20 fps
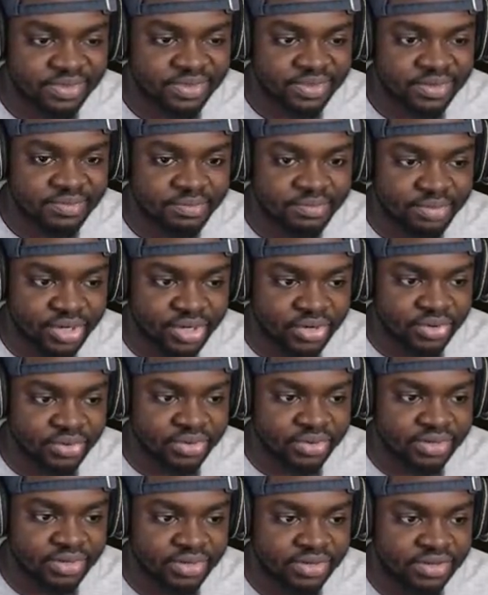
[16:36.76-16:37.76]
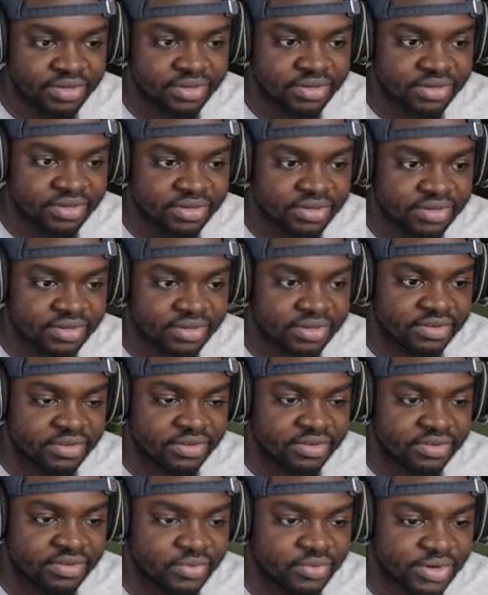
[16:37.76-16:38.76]
Bro,
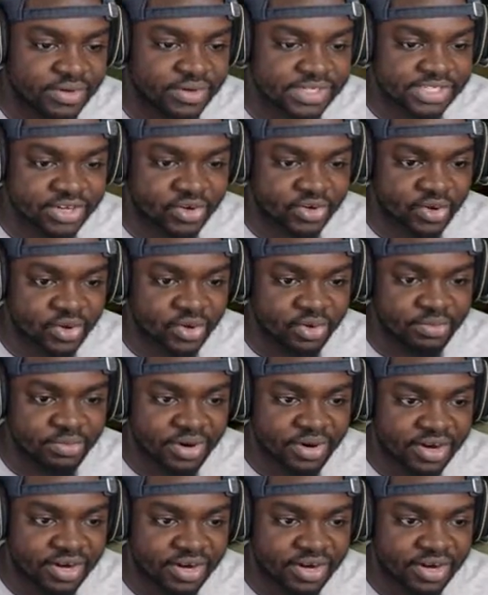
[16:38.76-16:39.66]
where is a crowbar?